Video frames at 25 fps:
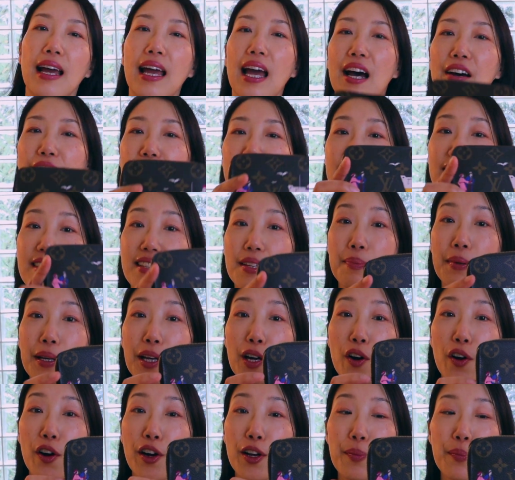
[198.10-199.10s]
have the zippy
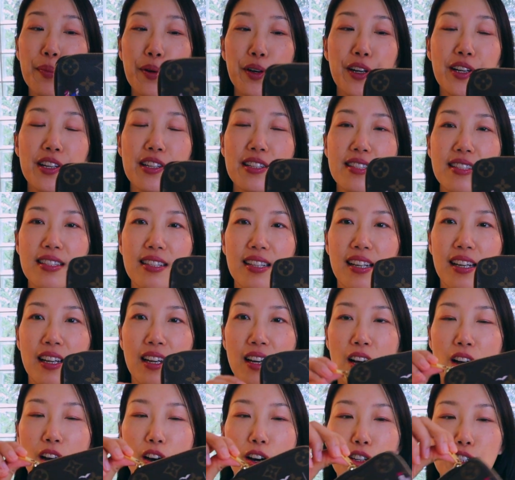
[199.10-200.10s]
coin purse,
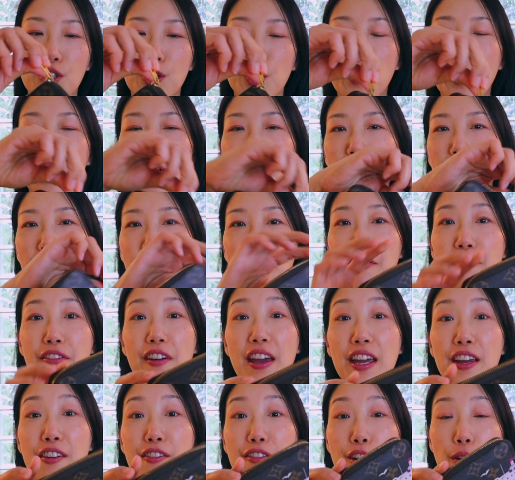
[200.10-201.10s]
also one of my
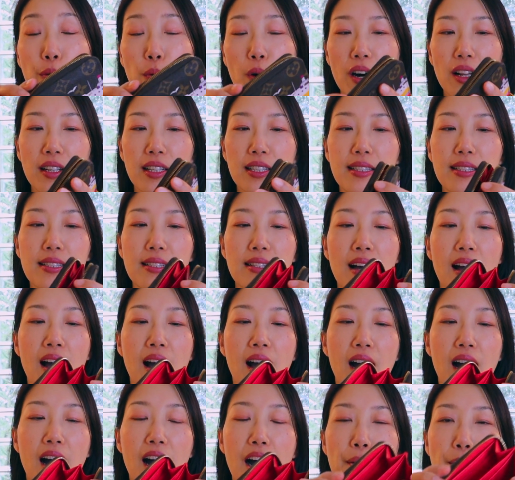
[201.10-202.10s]
favorite wallets.
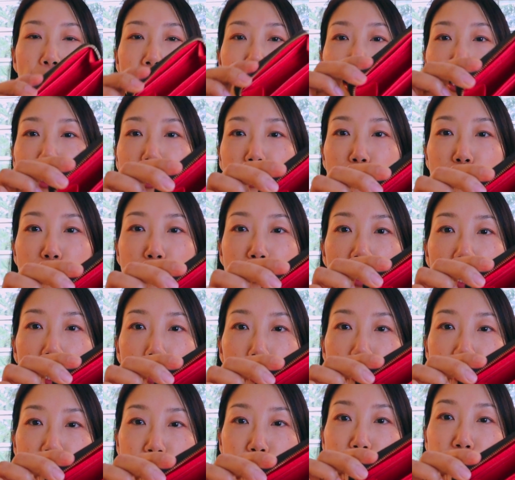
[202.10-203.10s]
I
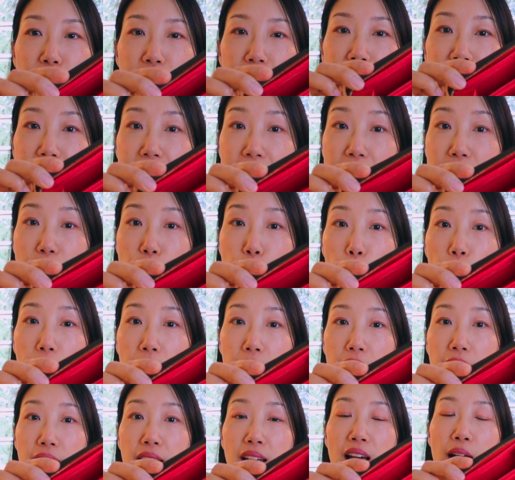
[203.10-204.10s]
was using this
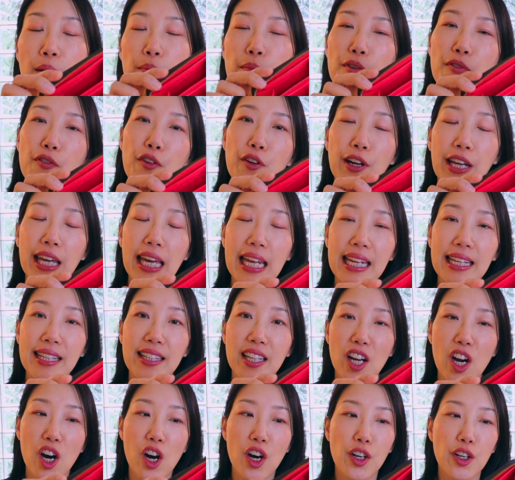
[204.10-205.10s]
one before getting
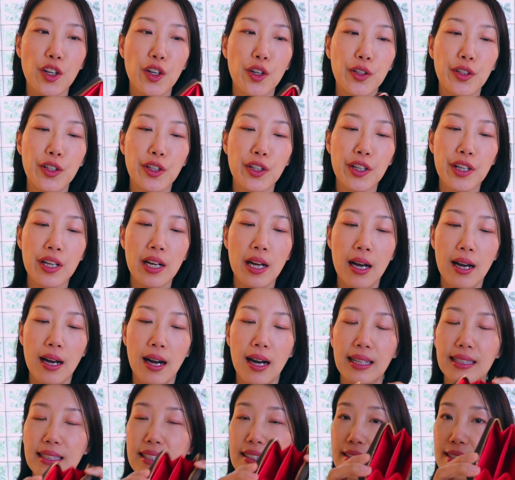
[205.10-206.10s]
the card holder.
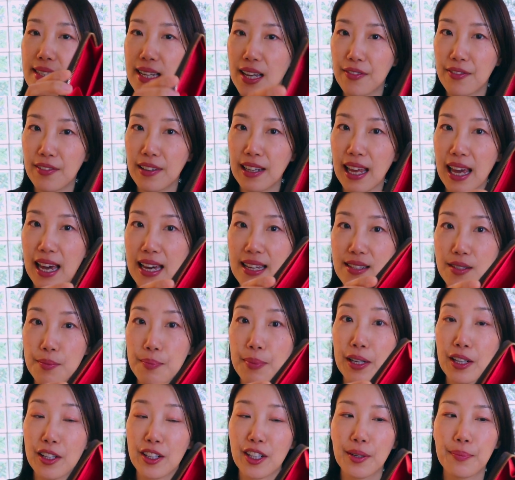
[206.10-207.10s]
This definitely has a
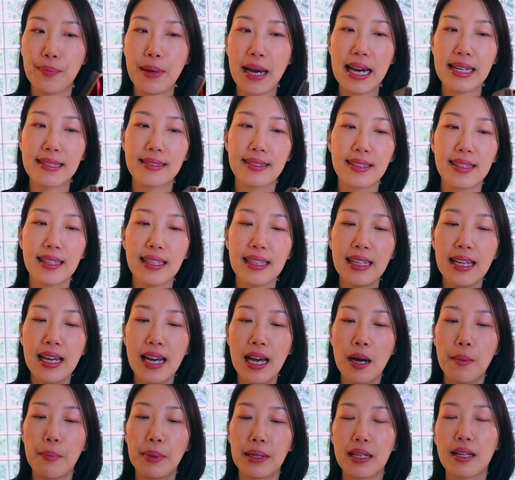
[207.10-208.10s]
bigger capacity,
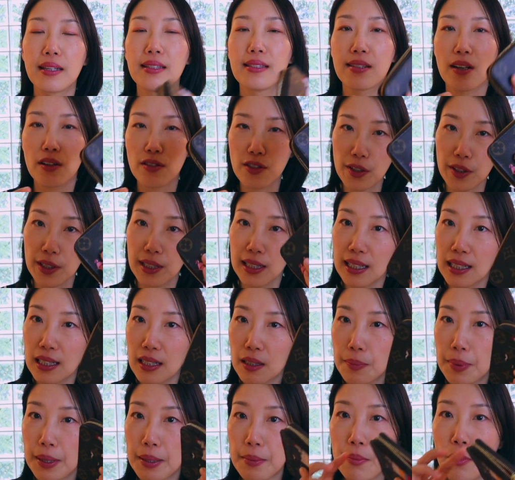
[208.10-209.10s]
but it's also a
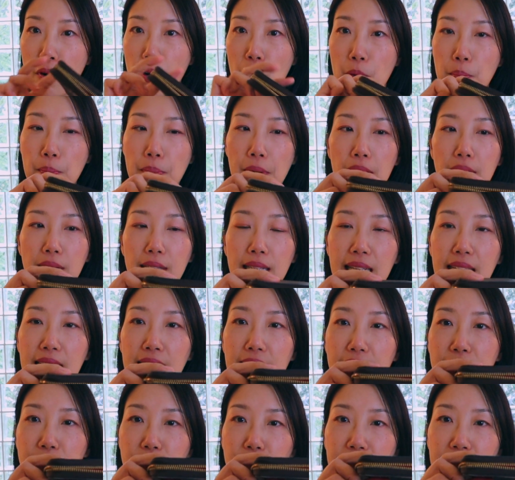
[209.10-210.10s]
little bit more bulky,
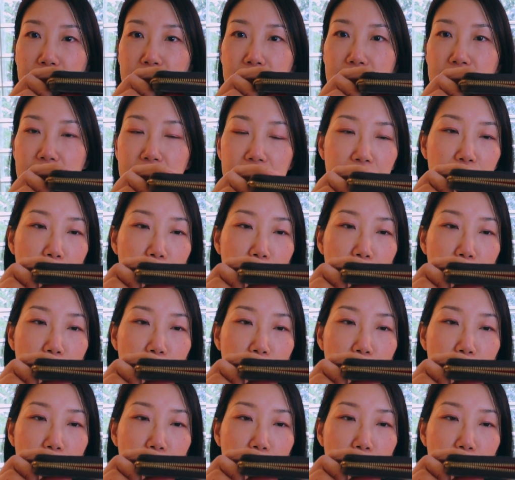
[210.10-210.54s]
as you can see,